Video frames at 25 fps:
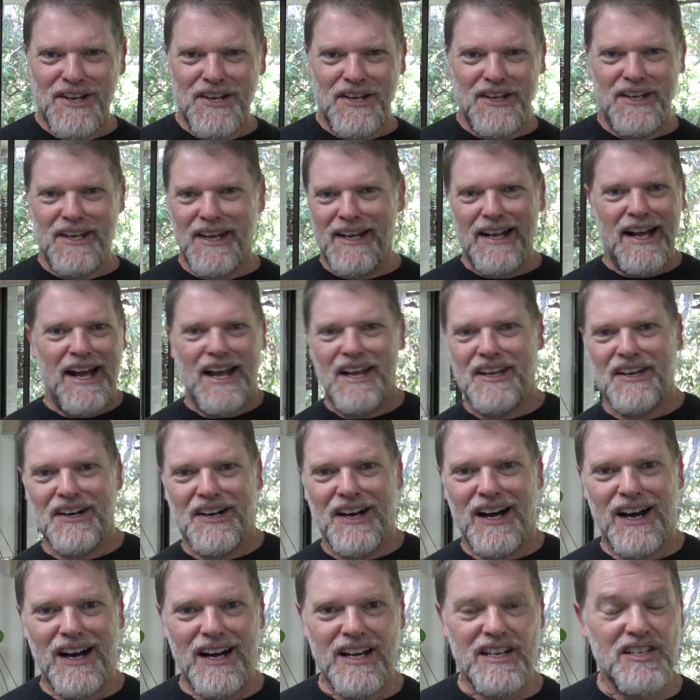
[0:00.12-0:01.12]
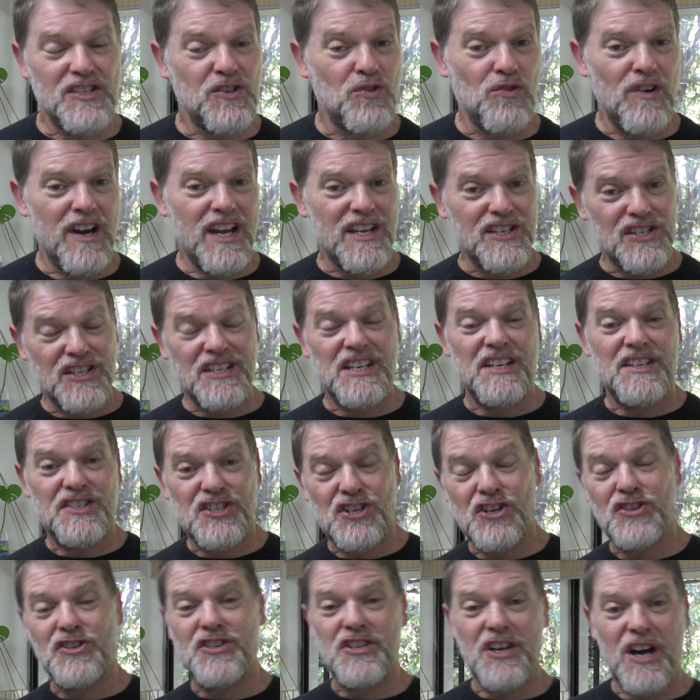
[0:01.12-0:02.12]
G'day guys, Greg's
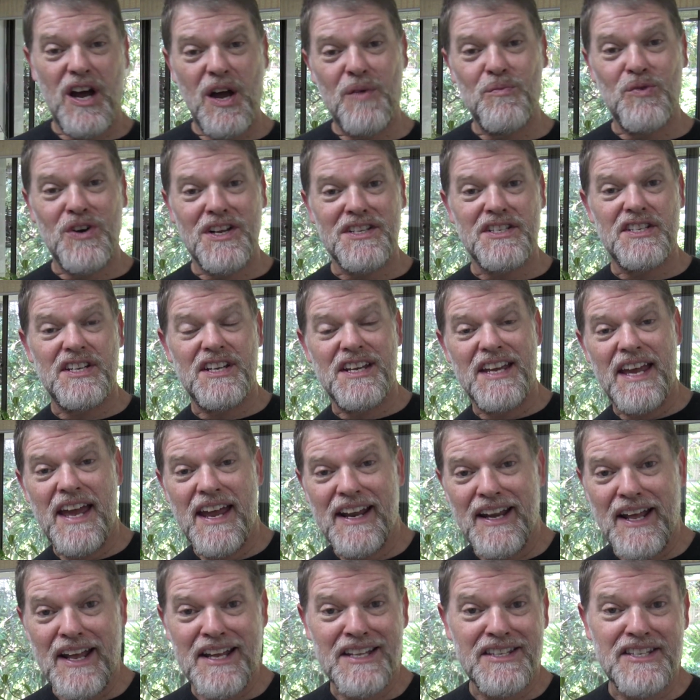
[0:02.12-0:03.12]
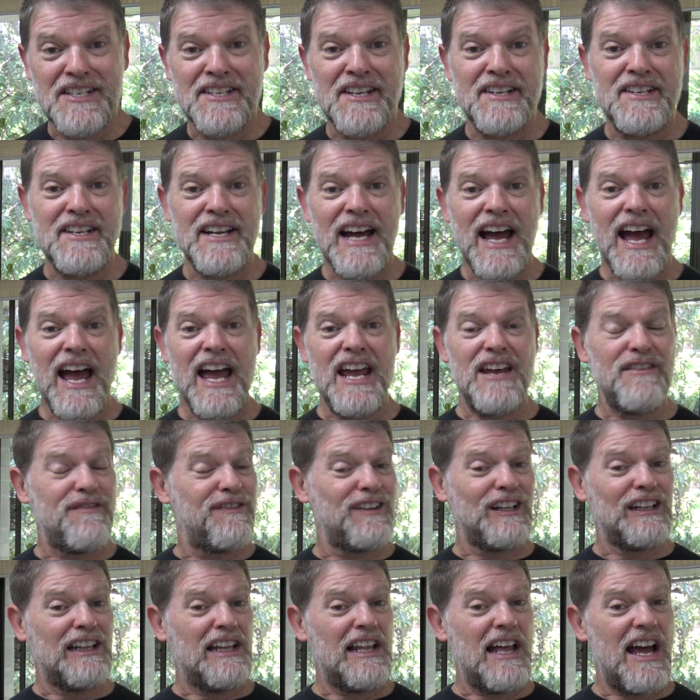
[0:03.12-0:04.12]
Kitchen time once again and today for
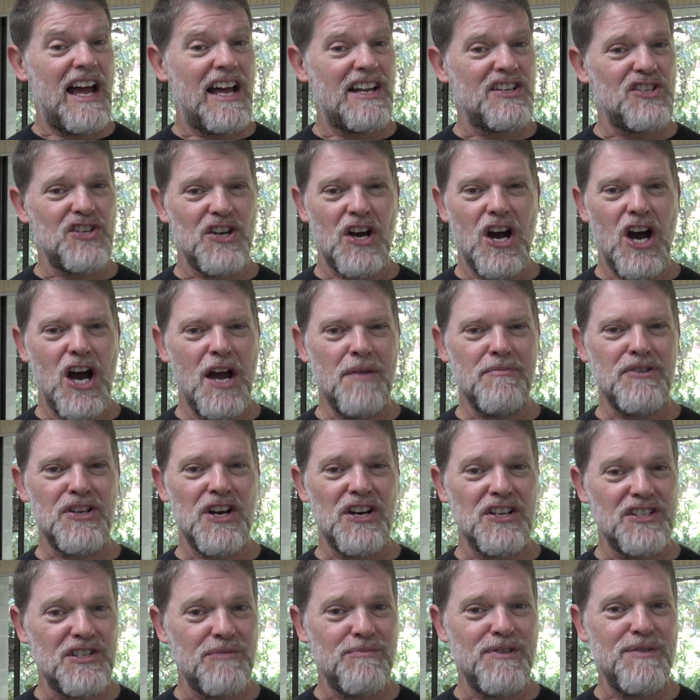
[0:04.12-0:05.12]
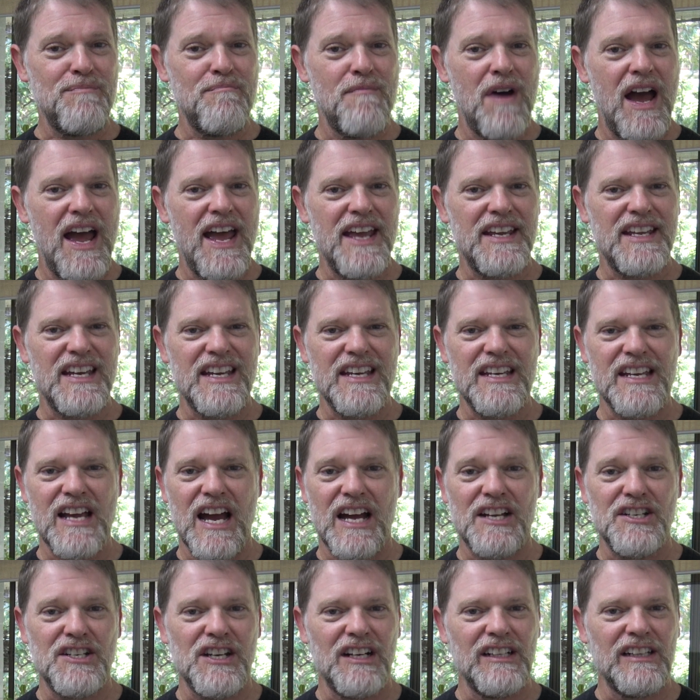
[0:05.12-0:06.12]
lunch I'm going to be making
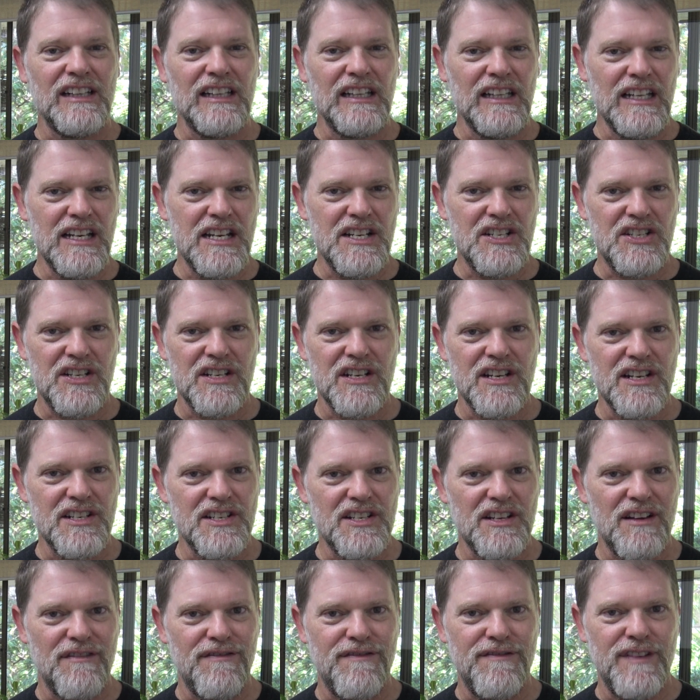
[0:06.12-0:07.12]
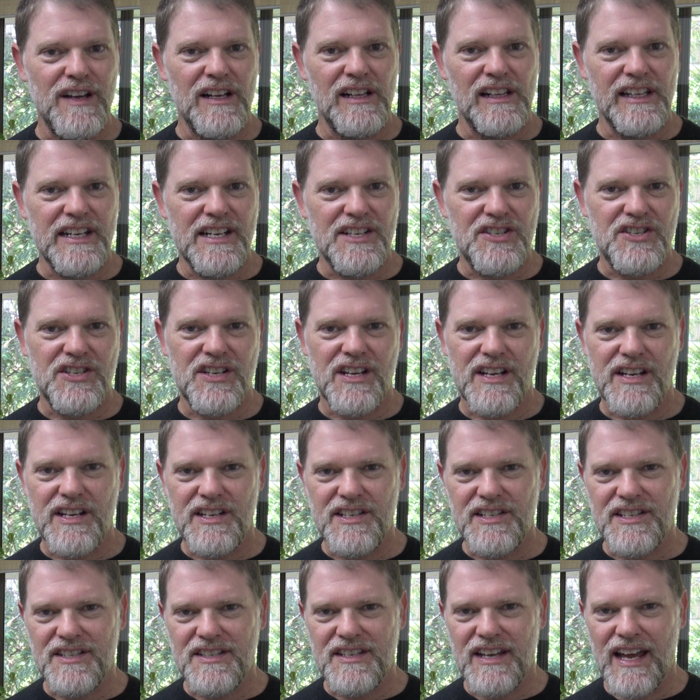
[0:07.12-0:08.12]
a delicious Philly
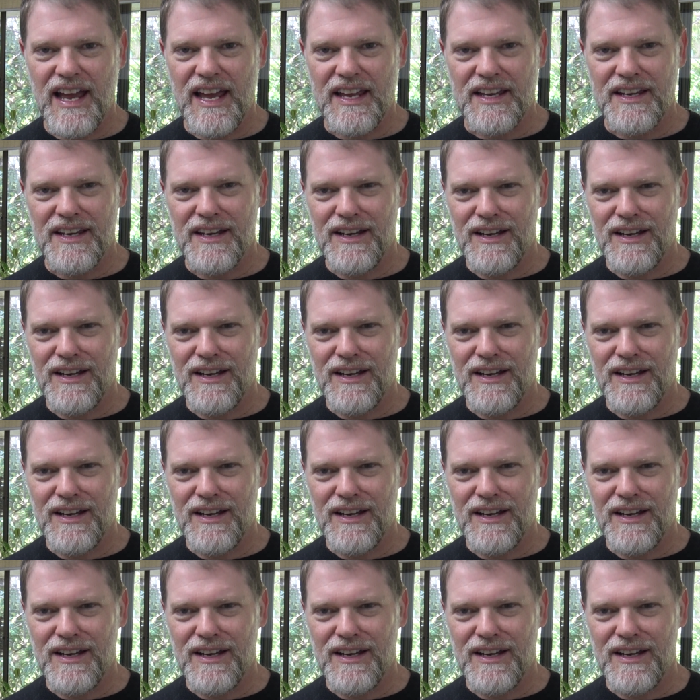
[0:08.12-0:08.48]
cheesesteak.